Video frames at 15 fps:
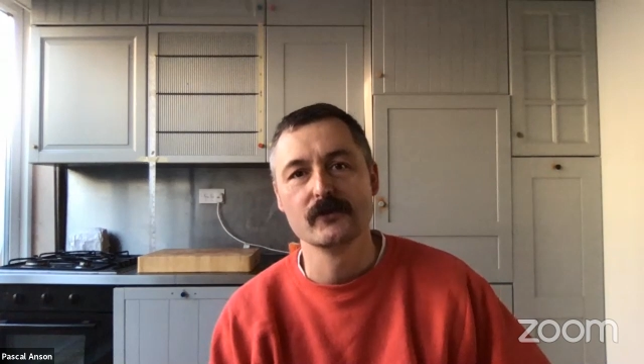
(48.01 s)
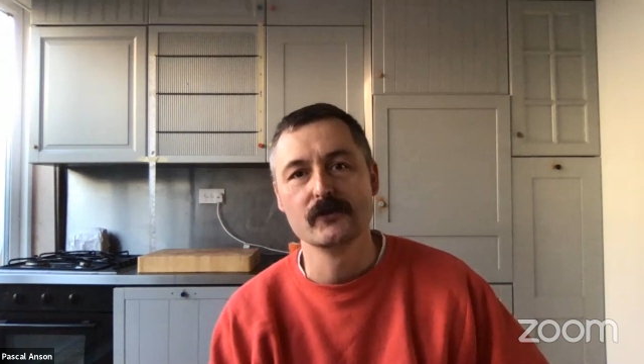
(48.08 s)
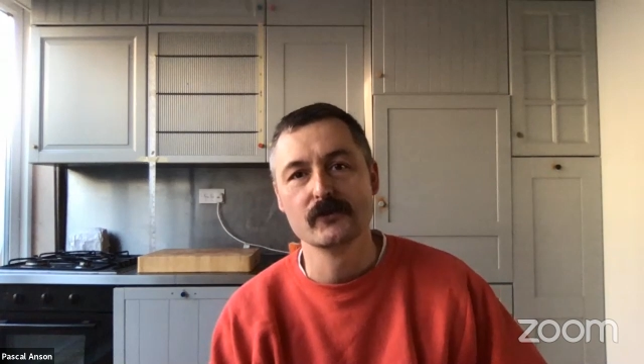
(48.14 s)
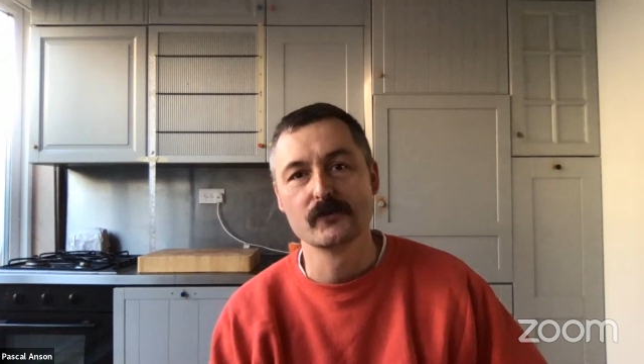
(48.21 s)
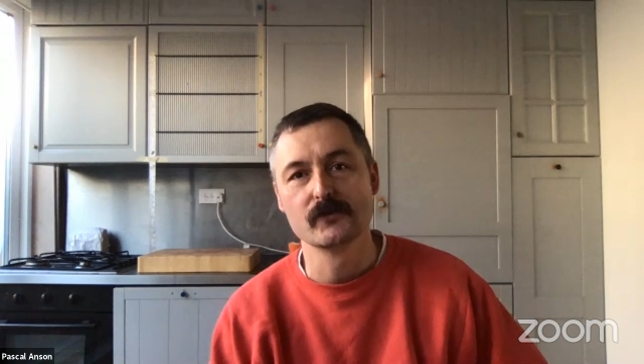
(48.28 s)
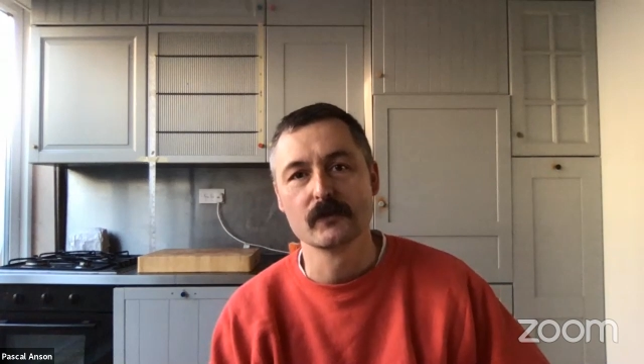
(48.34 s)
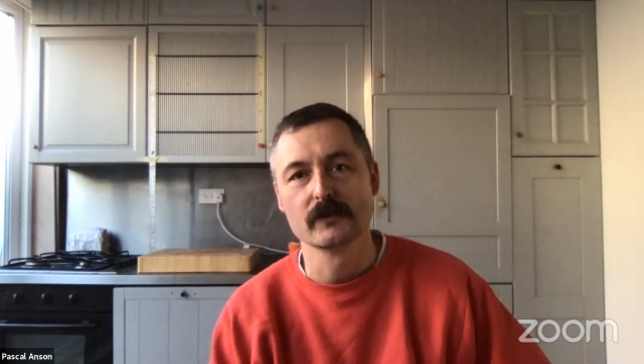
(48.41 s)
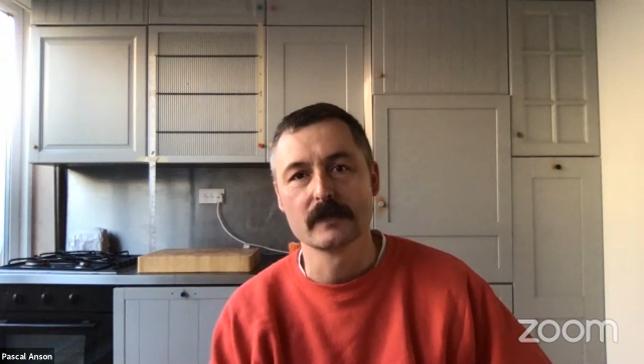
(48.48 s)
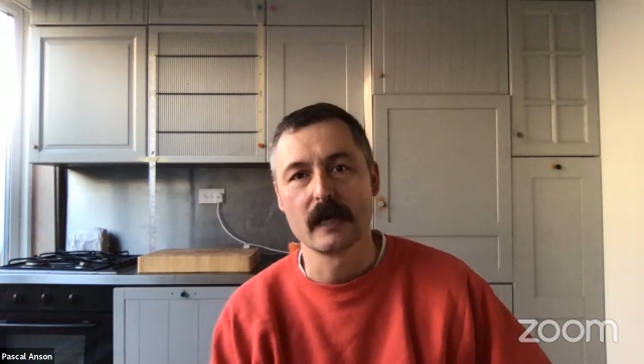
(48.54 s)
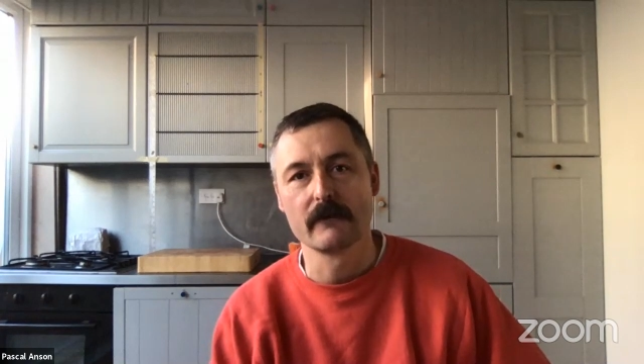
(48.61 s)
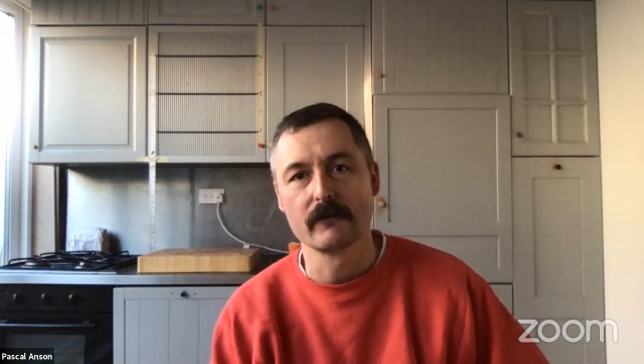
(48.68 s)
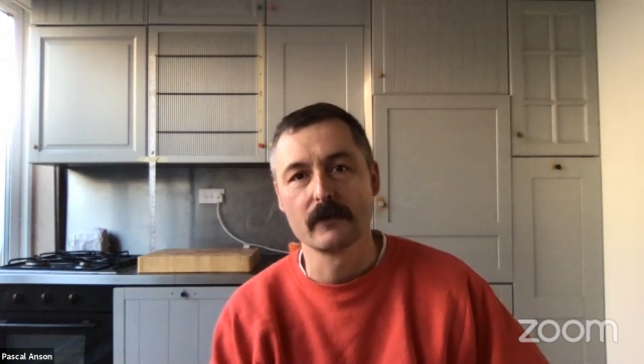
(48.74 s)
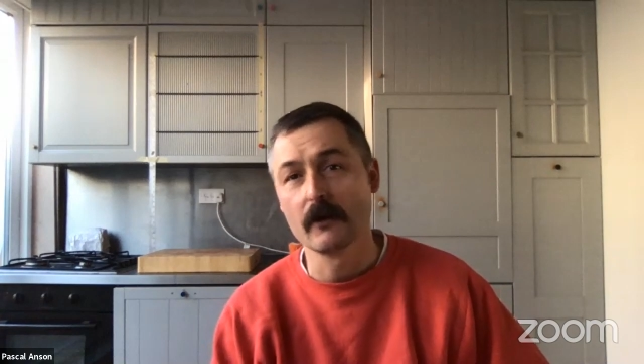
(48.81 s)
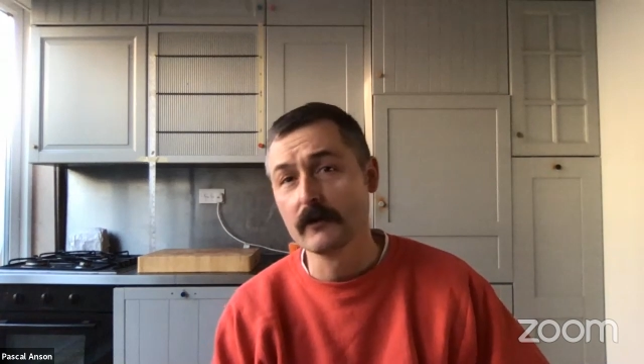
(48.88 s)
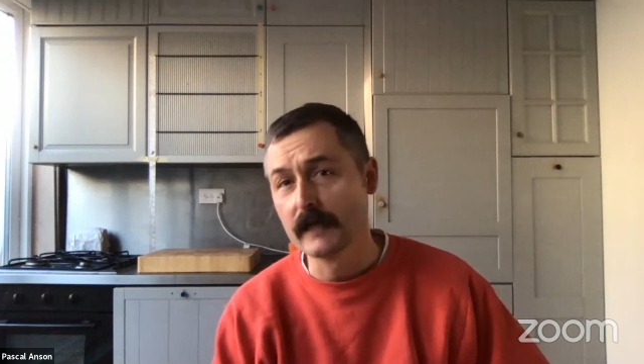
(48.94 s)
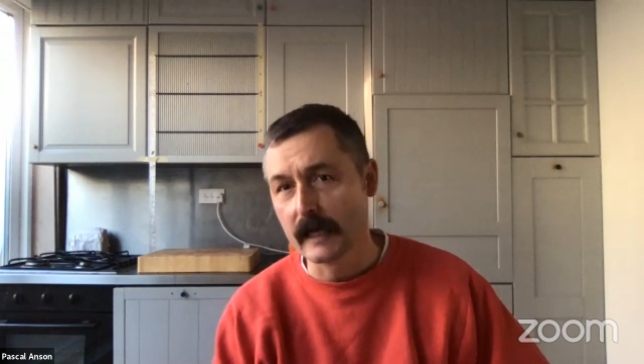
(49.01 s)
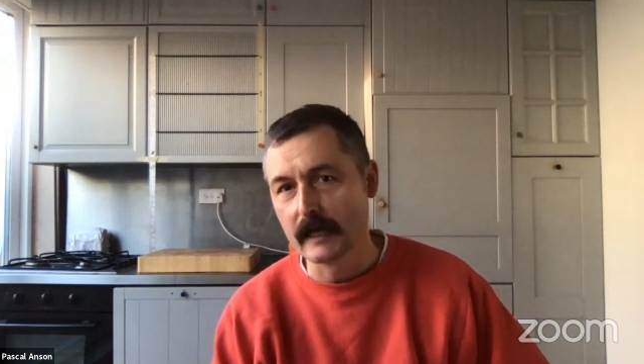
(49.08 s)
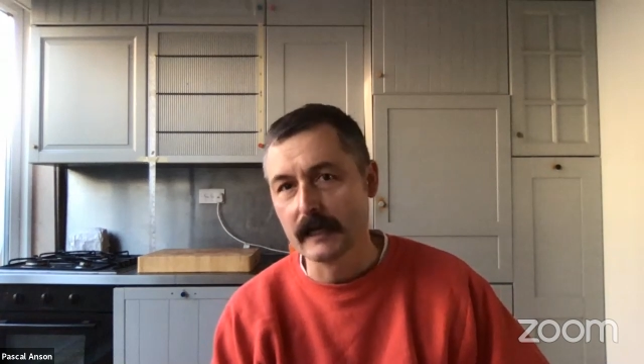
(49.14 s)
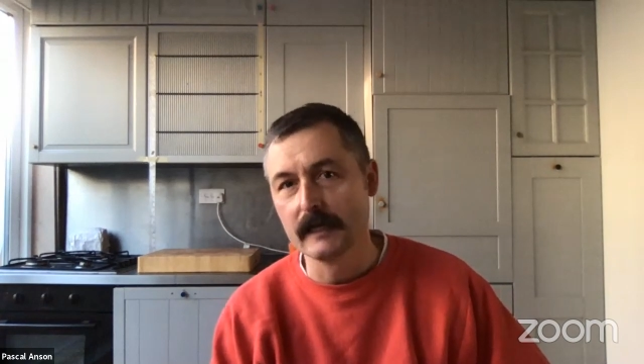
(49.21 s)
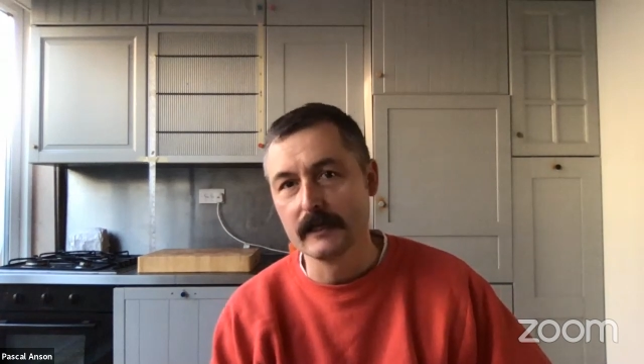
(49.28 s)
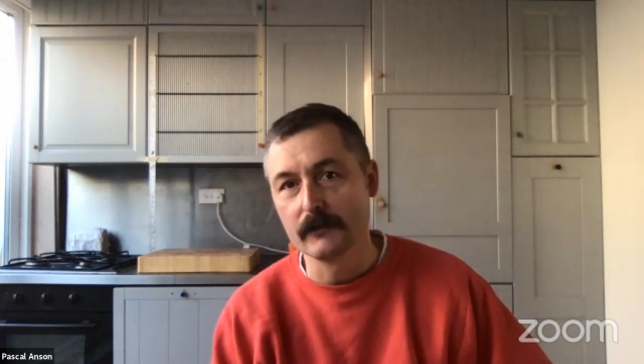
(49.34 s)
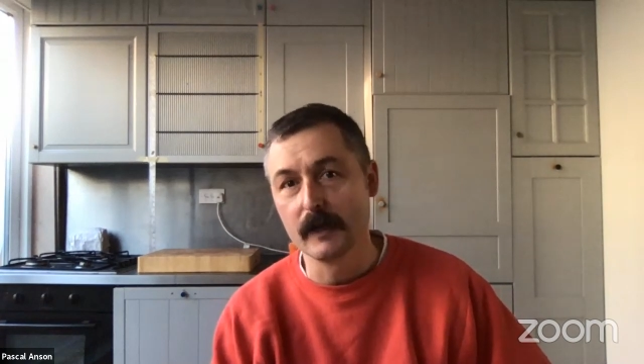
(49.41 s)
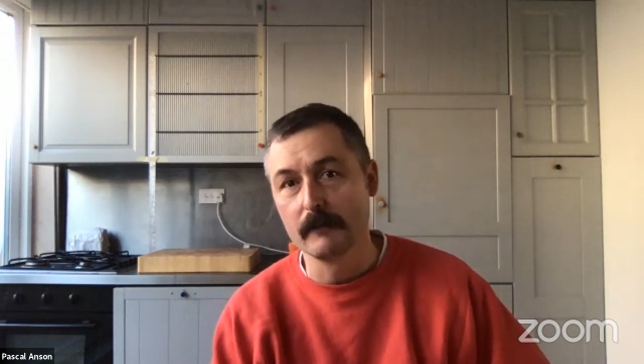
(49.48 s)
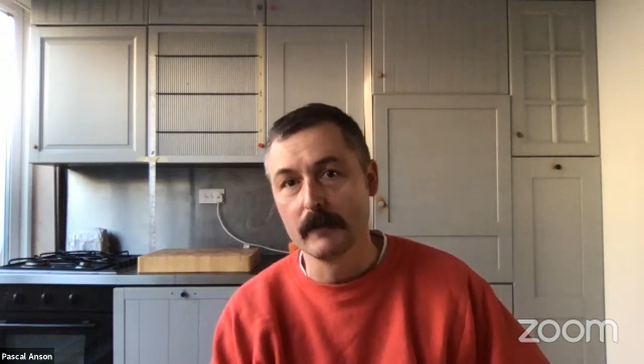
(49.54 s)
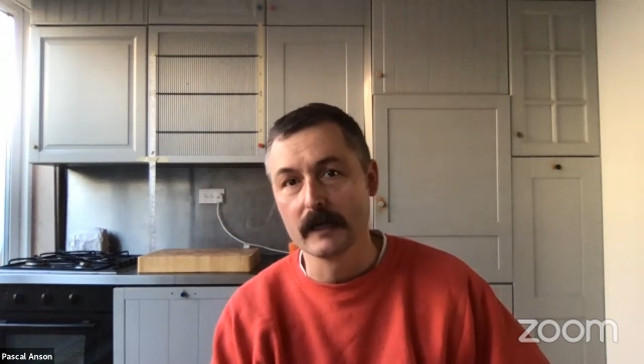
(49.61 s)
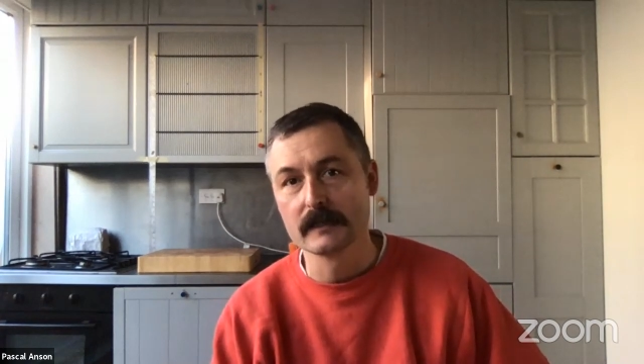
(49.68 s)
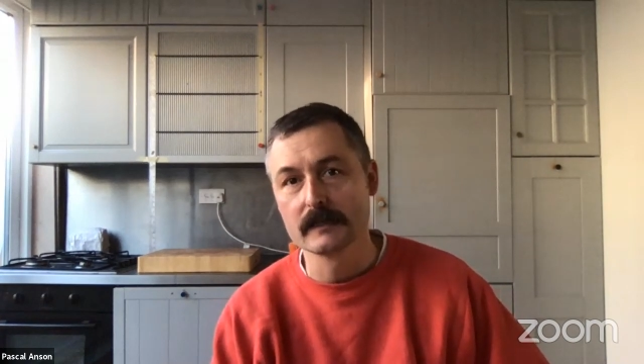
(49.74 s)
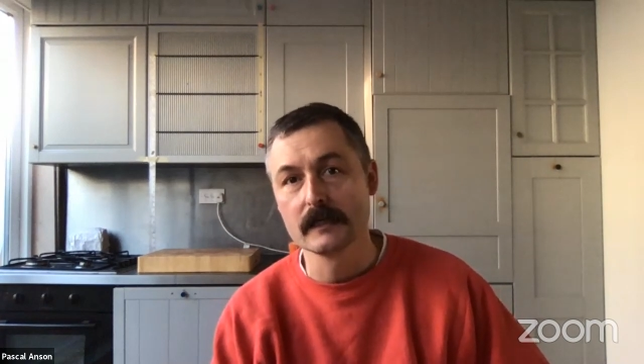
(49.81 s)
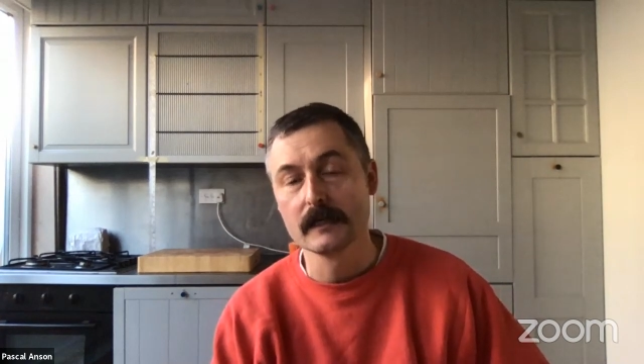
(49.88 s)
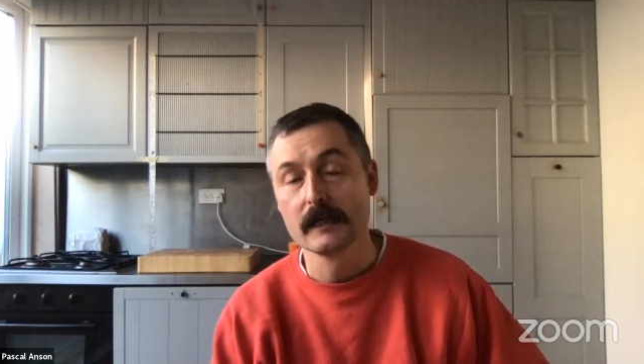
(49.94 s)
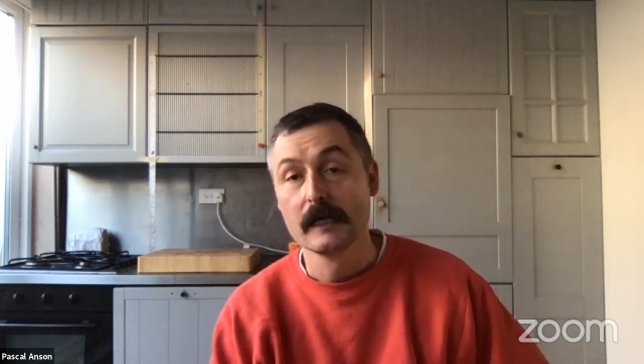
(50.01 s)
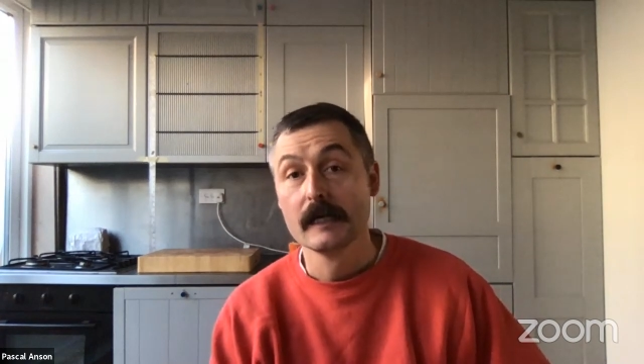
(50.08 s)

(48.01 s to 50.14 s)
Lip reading: just want to have a go, get a little bit better.